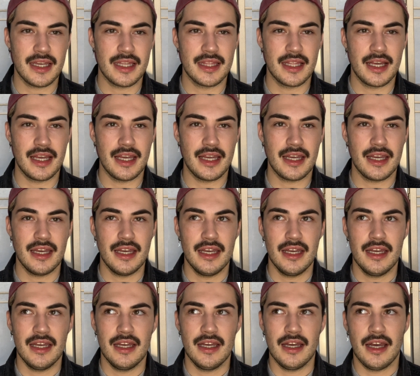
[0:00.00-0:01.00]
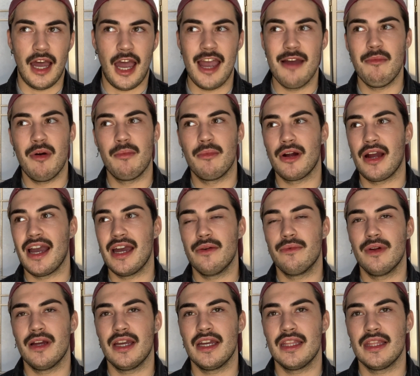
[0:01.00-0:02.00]
And like I remember I had
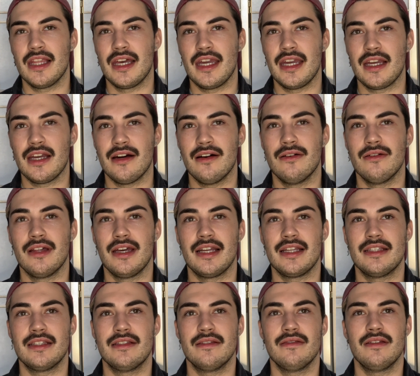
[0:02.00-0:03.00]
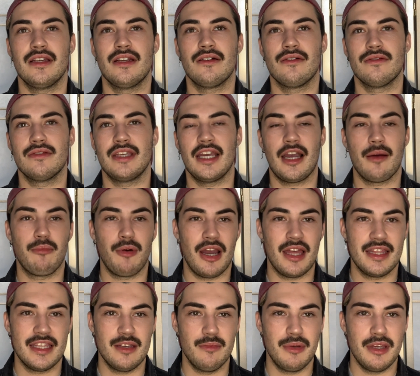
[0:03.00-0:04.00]
written like, oh, like, you know, take a
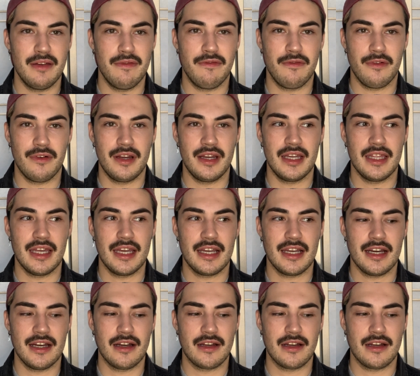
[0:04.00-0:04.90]
breath to be free, like,